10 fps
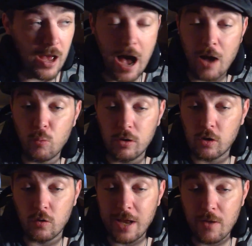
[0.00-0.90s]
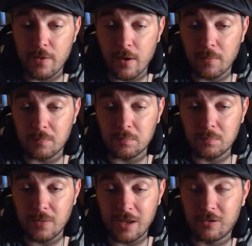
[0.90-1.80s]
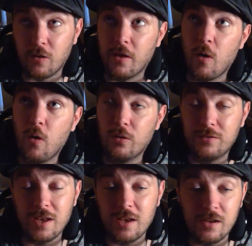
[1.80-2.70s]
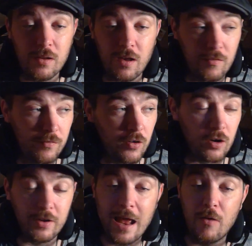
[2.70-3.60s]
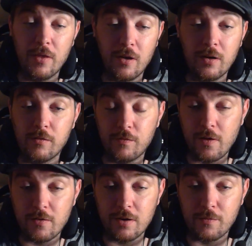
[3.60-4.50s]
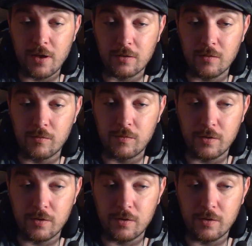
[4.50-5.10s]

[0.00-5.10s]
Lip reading: I wouldn't go down there. And so the whole scene of her down there is very effective.